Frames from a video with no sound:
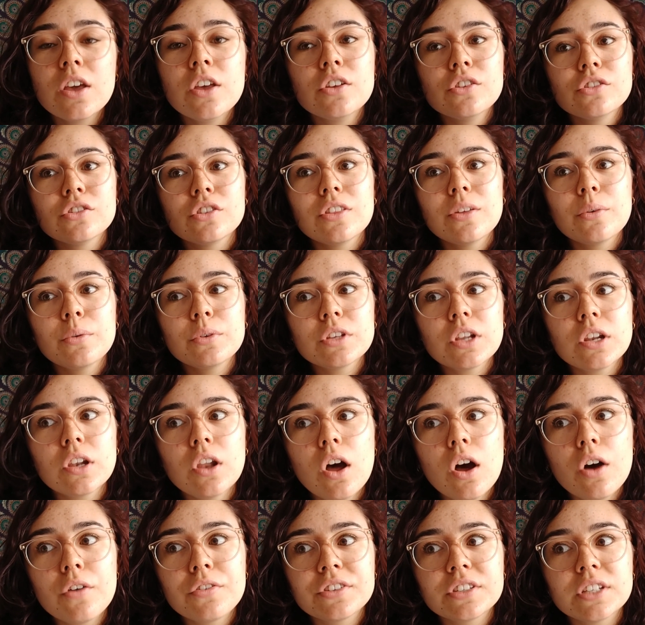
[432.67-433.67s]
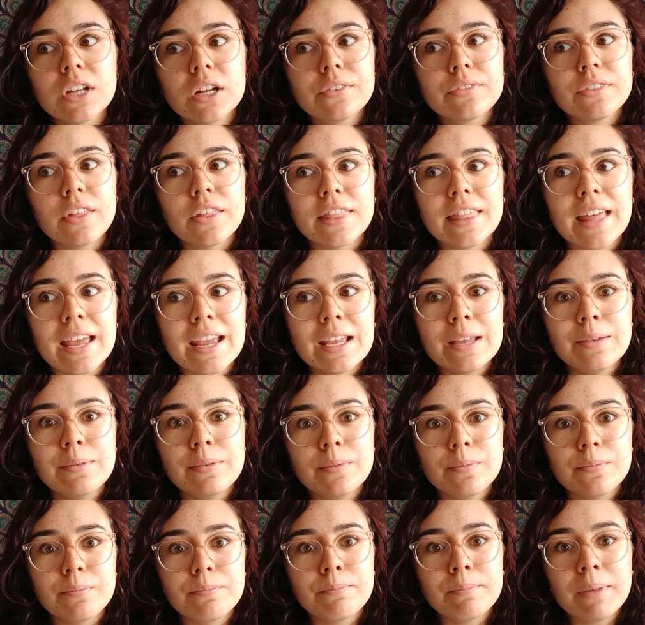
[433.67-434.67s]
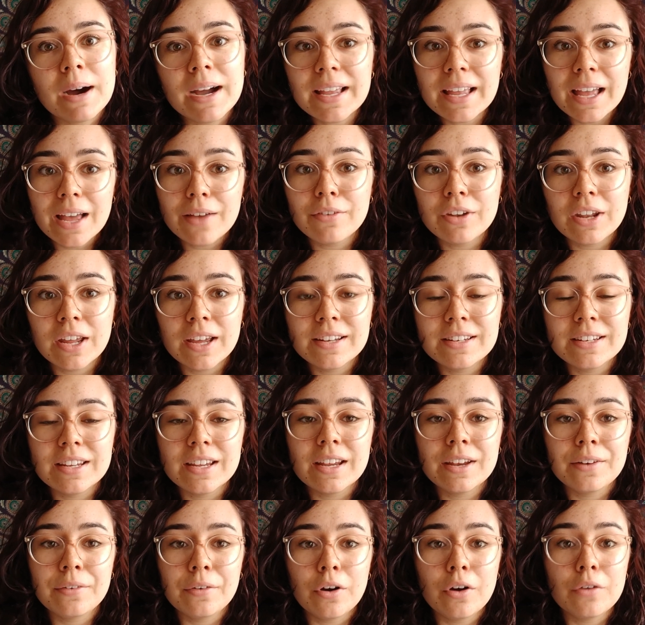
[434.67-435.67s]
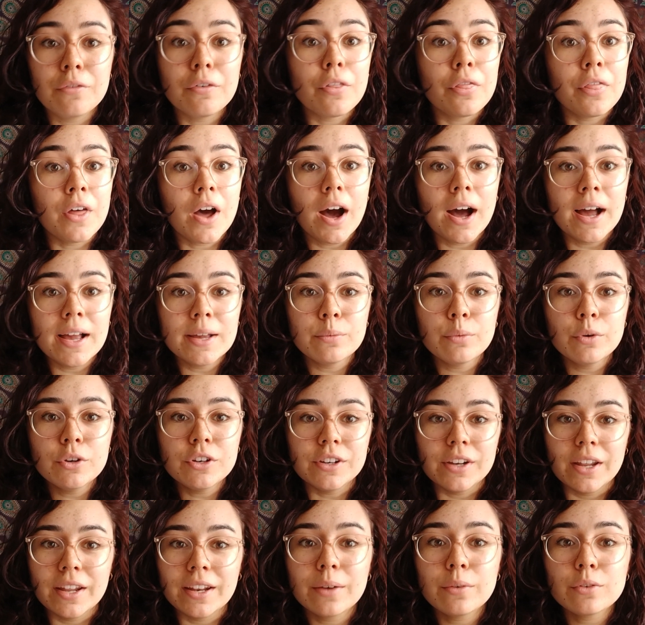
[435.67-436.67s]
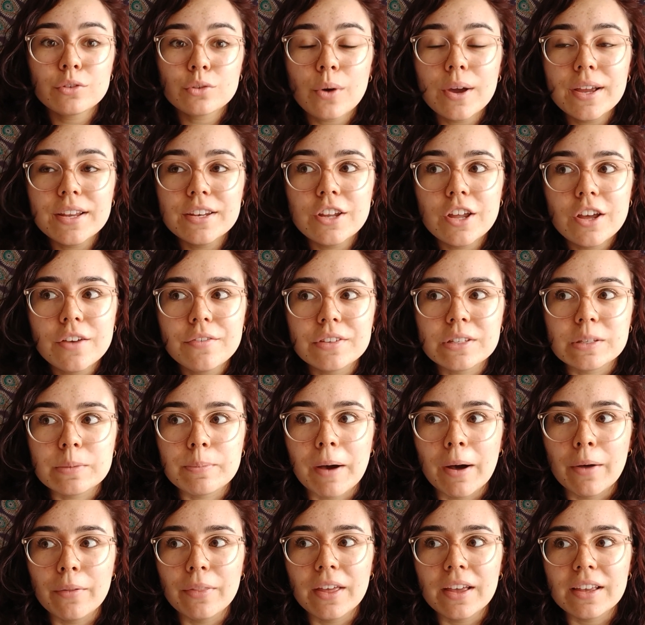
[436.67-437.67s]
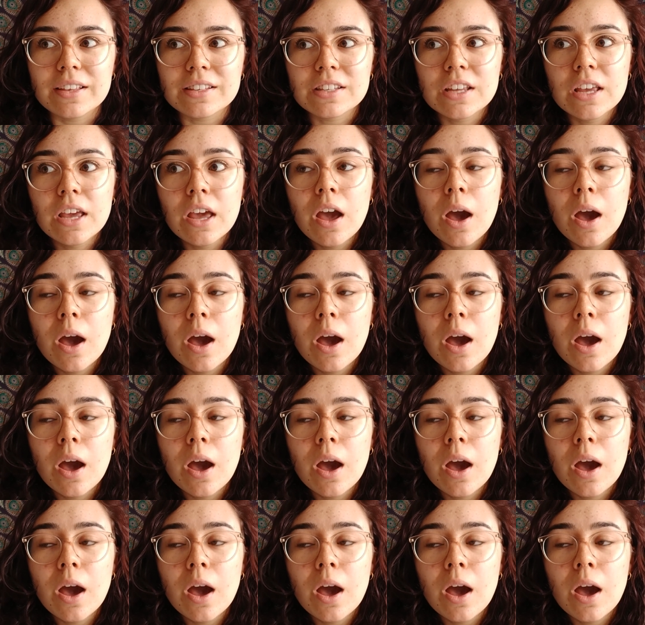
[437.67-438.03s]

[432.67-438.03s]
So there was a lot of stuff that they might have an idea of that I wouldn't, and I was quite nervous about this.